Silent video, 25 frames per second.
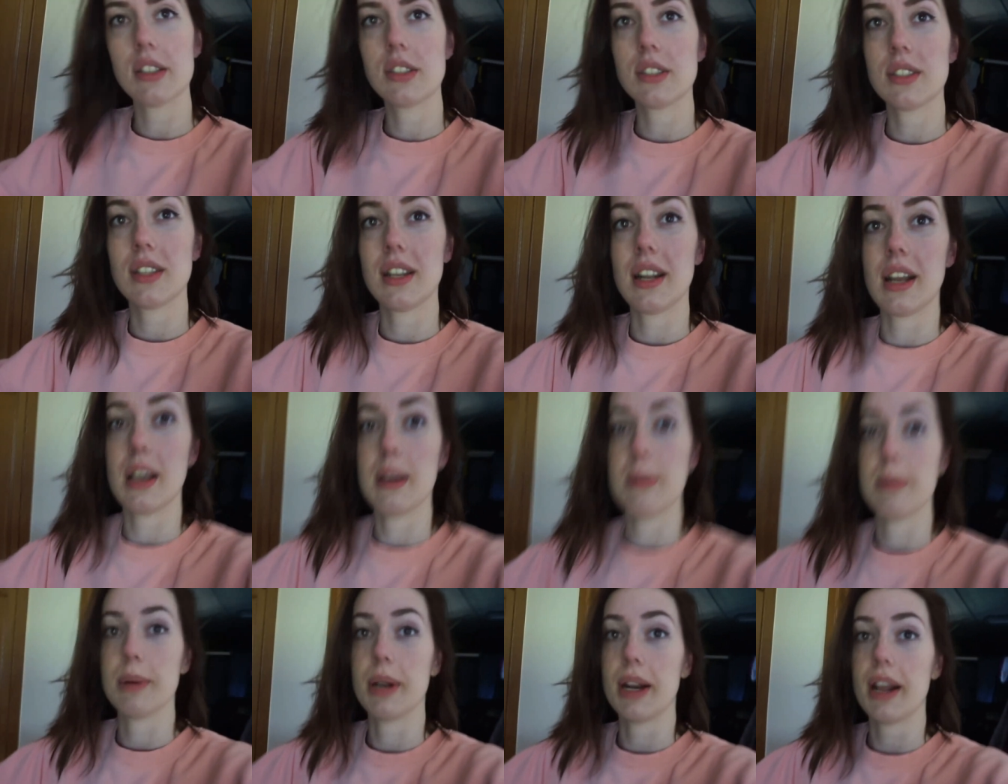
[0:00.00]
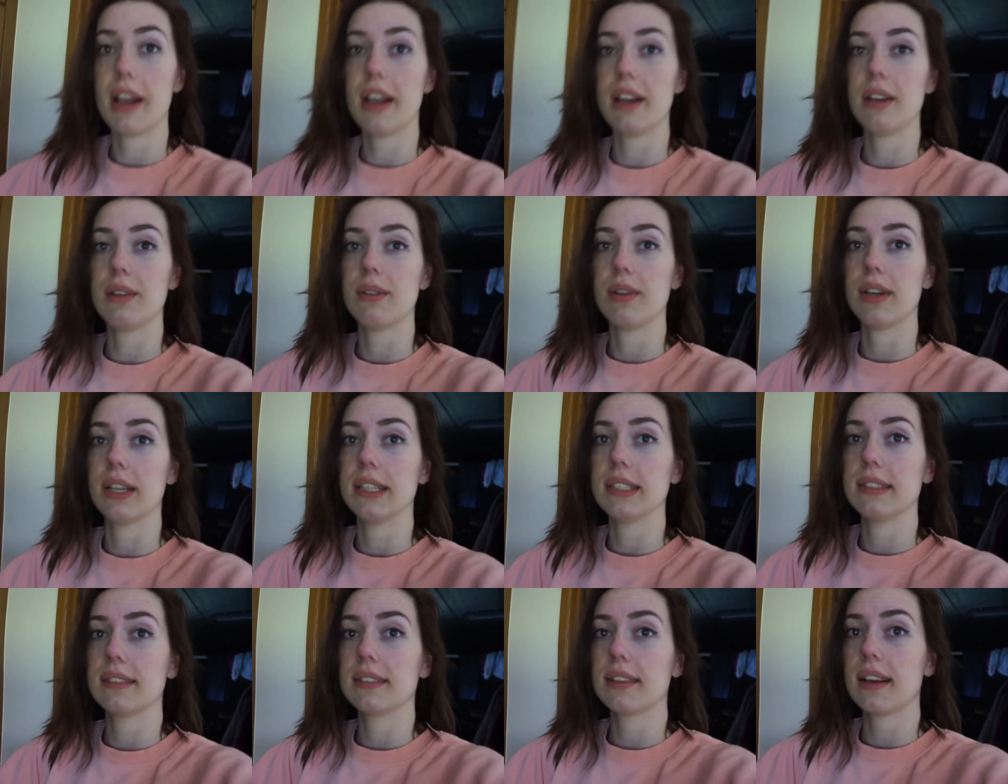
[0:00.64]
today, but
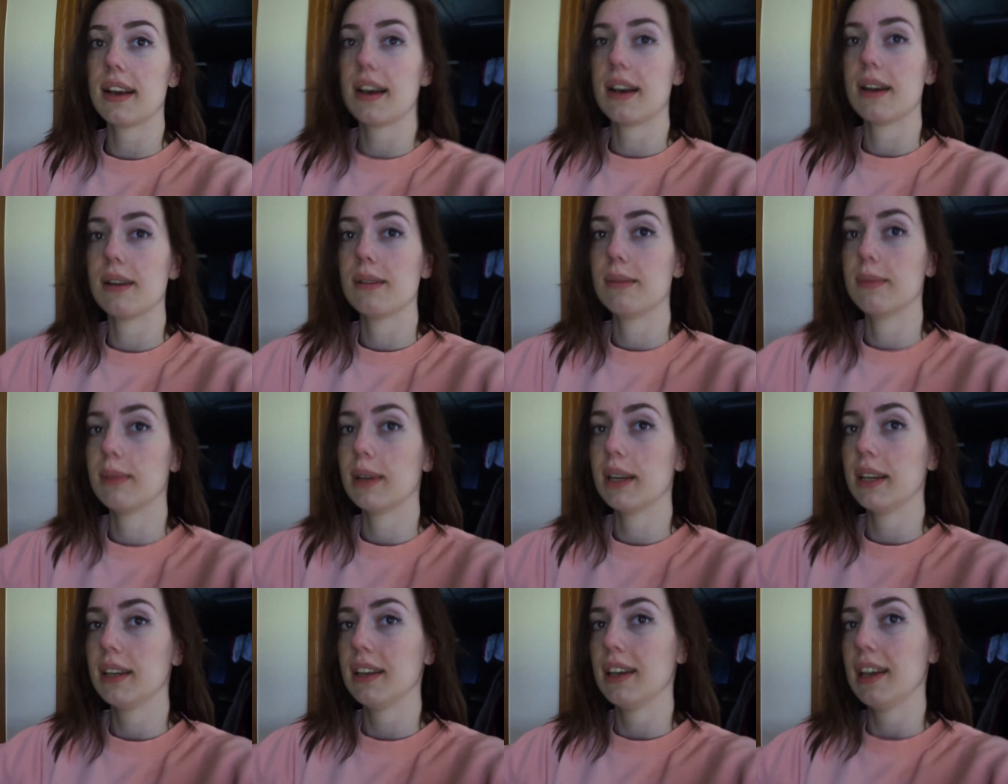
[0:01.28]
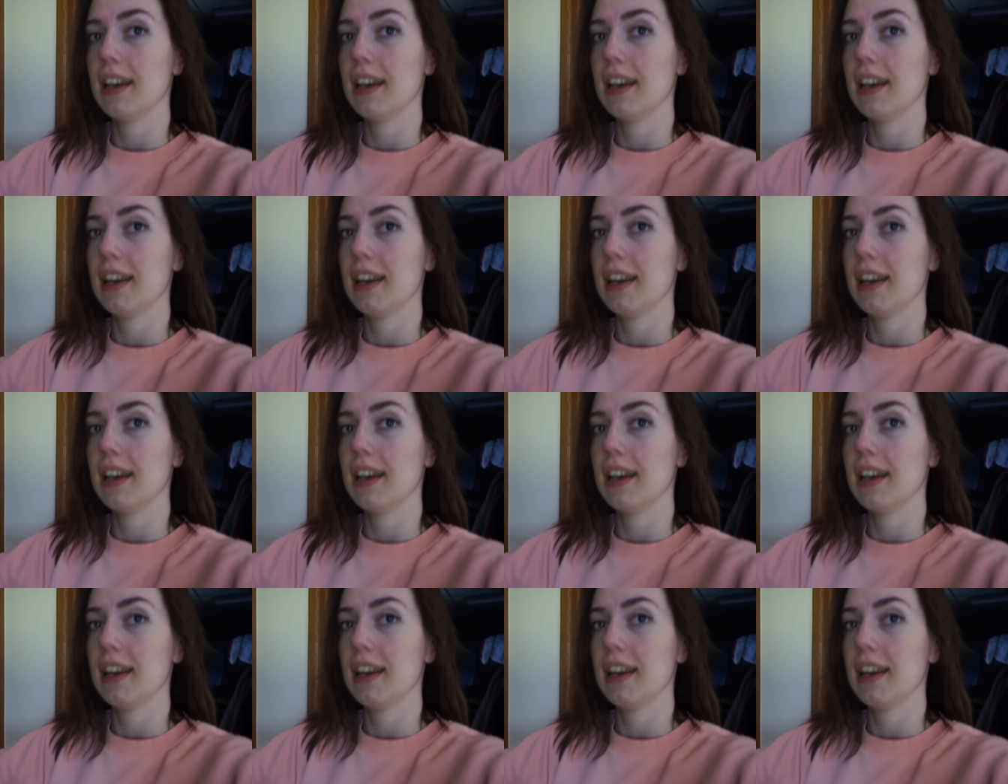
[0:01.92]
anyways, um,